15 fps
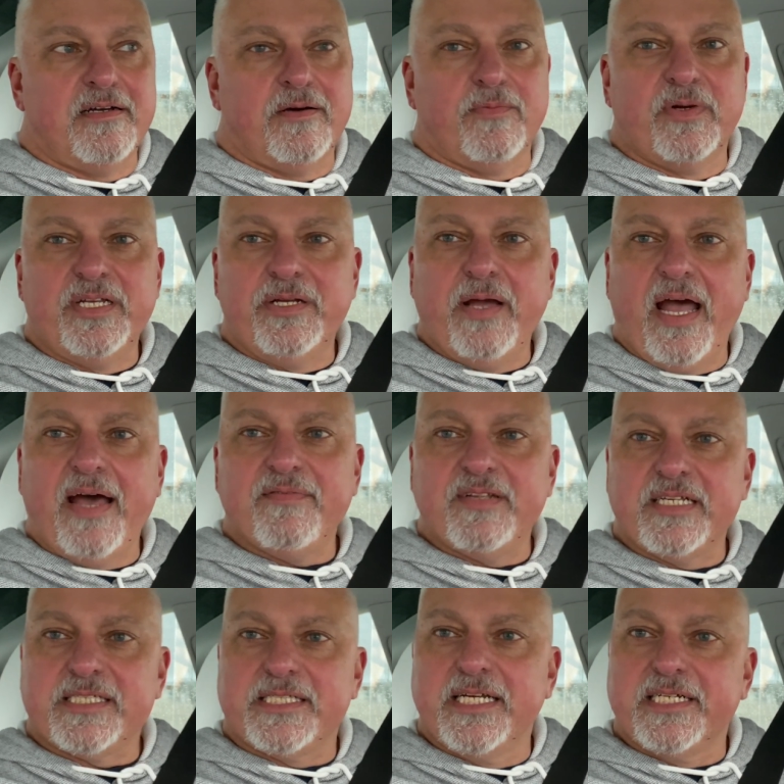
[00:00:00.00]
When you have
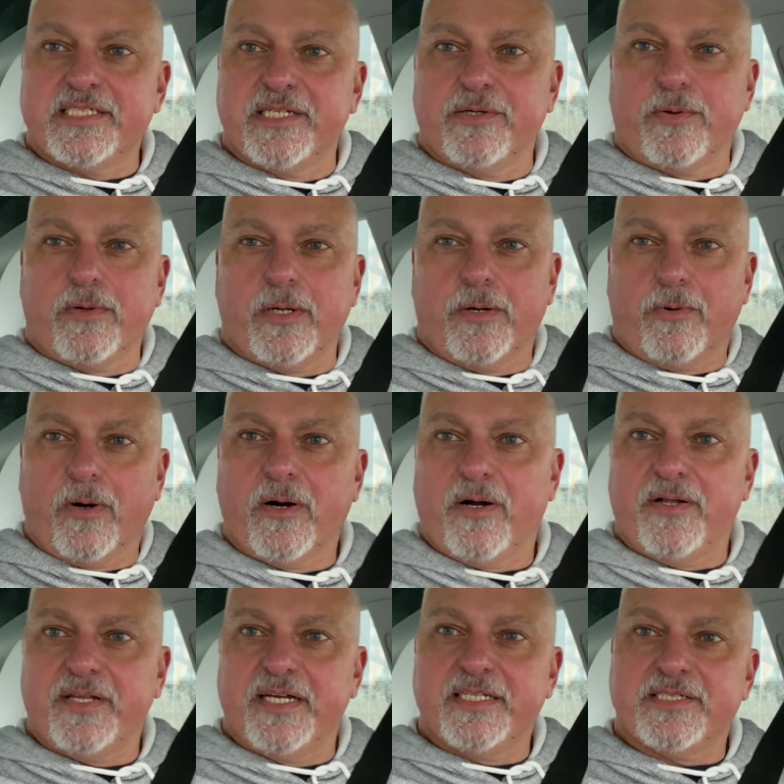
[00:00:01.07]
these things in the real
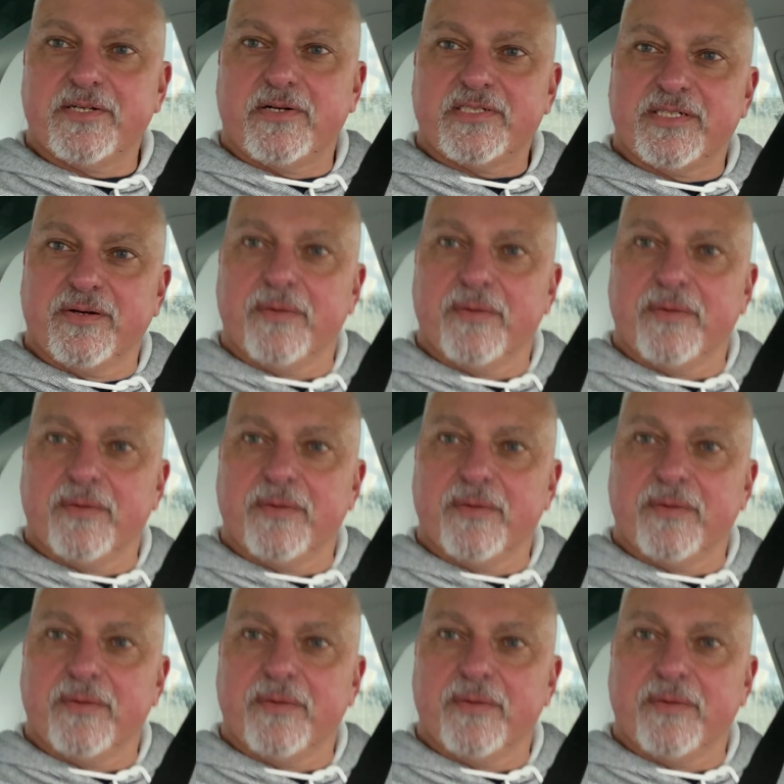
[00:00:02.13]
world, it starts to